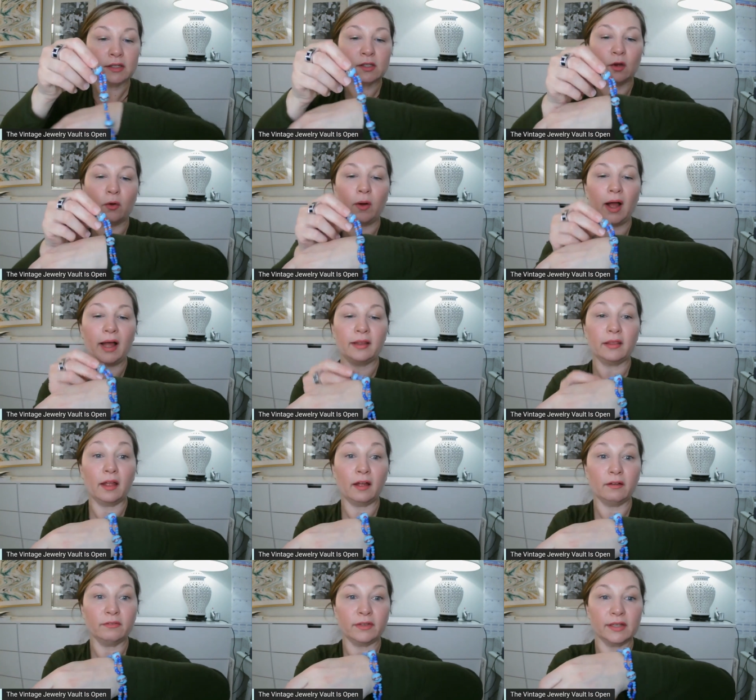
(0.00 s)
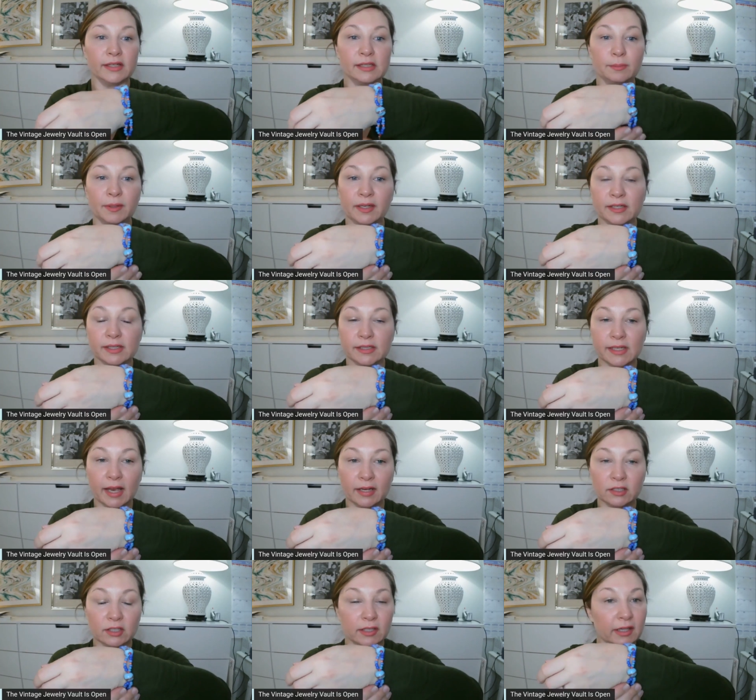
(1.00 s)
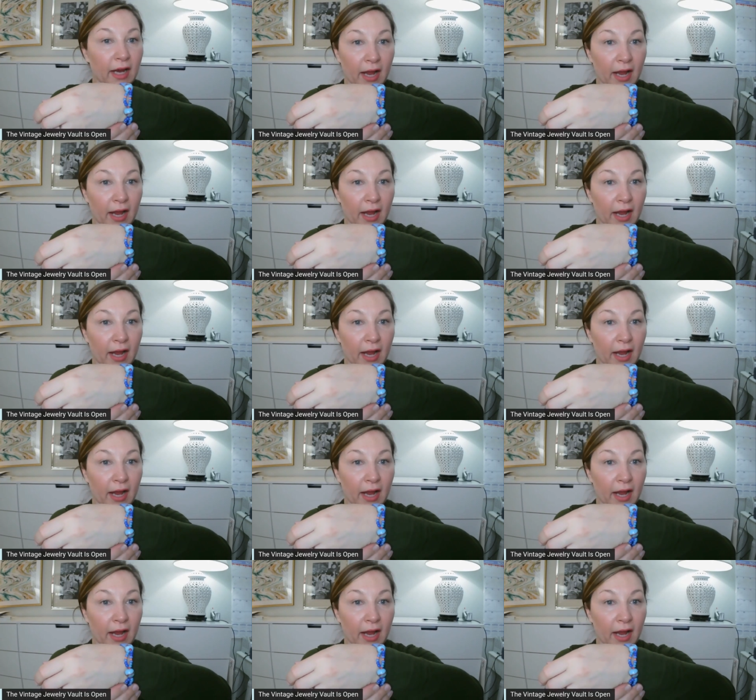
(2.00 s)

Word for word: So I love this because it's actually